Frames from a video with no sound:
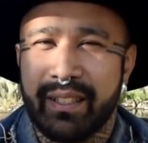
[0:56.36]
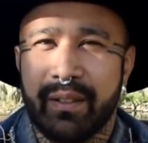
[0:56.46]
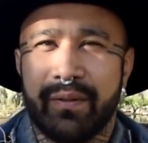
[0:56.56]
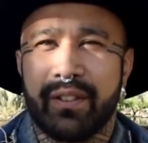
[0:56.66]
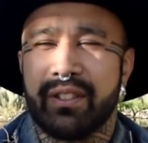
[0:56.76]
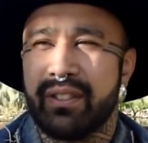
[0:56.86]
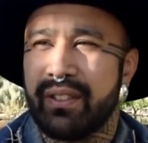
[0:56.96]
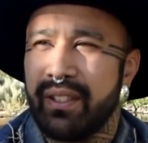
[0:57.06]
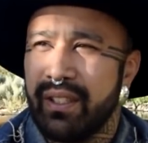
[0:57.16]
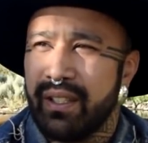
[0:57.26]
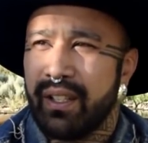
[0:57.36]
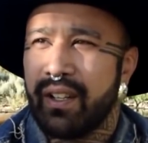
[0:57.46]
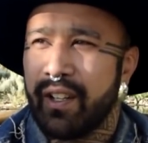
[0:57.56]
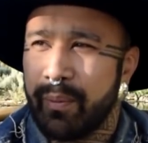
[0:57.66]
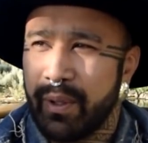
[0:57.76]
the first
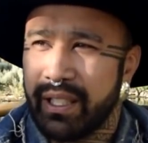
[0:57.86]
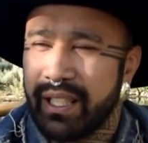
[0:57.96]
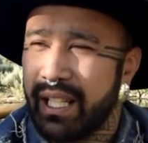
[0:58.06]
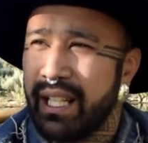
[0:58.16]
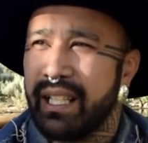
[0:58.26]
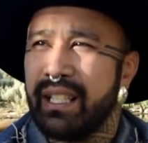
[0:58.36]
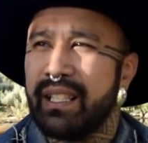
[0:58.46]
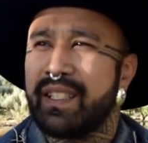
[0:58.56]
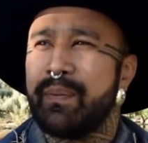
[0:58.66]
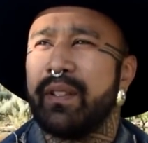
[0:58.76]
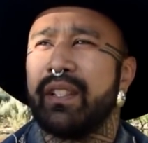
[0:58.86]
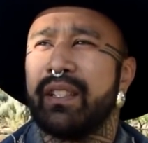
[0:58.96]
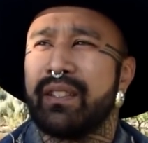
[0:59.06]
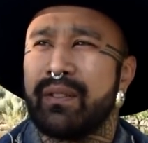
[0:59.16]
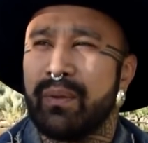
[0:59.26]
heartbreak that I
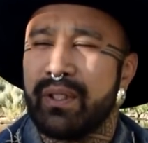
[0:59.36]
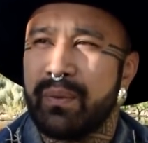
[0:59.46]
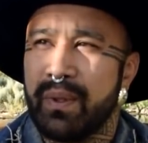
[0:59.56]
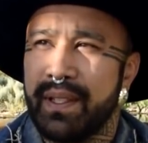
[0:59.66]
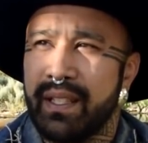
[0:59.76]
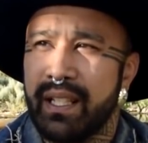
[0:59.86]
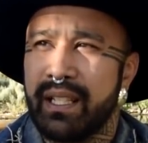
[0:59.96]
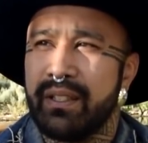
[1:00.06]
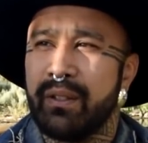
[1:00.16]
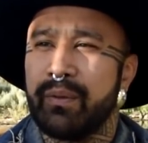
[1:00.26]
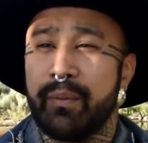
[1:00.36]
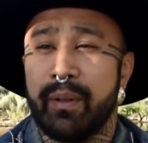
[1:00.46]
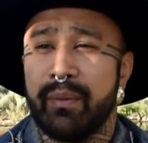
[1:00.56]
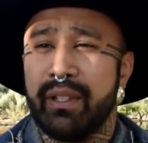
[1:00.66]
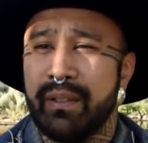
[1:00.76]
experienced was one that I don't remember.